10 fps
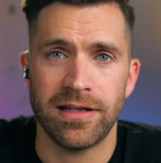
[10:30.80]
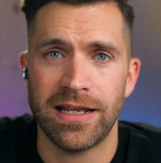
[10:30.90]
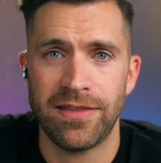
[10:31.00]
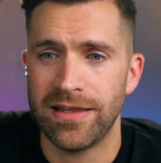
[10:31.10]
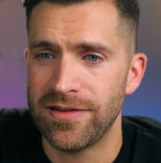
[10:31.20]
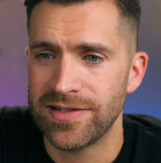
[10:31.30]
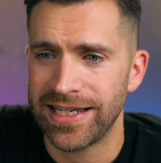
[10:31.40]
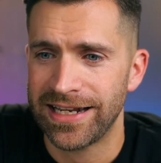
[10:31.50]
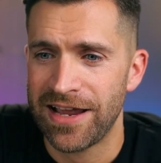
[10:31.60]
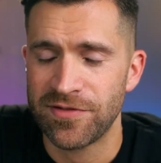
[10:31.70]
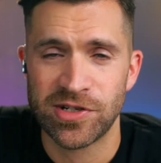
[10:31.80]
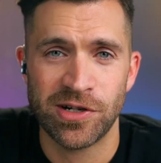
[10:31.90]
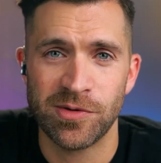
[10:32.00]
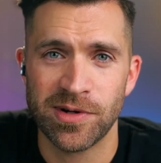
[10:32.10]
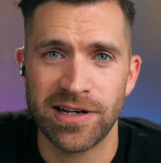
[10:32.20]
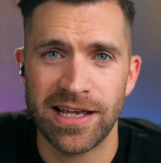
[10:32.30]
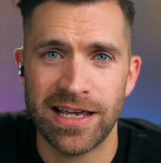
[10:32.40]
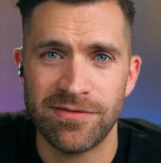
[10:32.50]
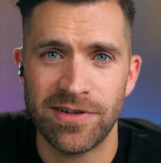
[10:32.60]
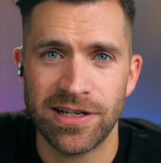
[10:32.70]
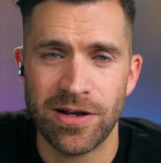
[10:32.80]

in the second half of the show, we're going to have